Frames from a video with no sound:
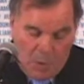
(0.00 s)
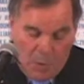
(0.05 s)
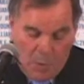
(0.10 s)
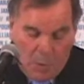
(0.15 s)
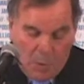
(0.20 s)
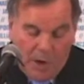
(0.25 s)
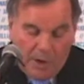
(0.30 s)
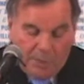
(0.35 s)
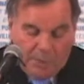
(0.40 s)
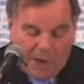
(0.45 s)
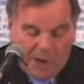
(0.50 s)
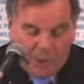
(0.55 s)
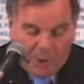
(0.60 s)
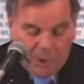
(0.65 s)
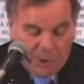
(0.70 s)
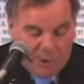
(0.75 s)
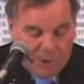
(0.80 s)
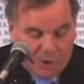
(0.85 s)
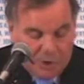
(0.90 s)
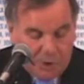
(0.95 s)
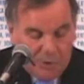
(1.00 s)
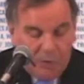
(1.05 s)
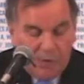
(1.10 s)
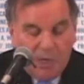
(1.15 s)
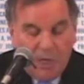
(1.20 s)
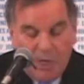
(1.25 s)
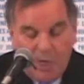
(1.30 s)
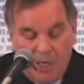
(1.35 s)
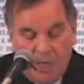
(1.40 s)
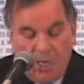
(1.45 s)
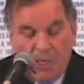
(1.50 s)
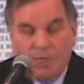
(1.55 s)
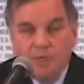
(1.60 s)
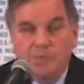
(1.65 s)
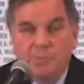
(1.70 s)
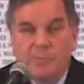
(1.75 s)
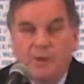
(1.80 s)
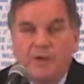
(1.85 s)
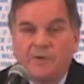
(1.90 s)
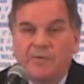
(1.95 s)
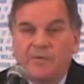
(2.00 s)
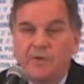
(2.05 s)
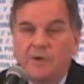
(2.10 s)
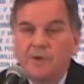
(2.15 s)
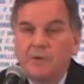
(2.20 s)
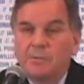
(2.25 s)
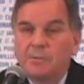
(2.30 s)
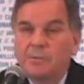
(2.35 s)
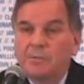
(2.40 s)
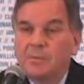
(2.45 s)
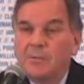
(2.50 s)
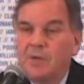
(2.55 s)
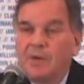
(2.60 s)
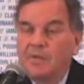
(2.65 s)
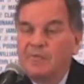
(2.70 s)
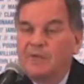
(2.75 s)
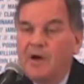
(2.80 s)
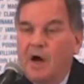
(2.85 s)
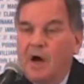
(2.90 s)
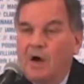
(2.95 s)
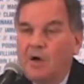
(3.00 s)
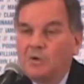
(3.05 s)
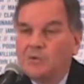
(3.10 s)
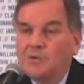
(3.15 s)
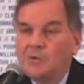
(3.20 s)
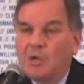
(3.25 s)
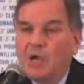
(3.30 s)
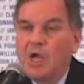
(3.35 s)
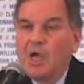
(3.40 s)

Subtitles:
One major issue in Springfield involves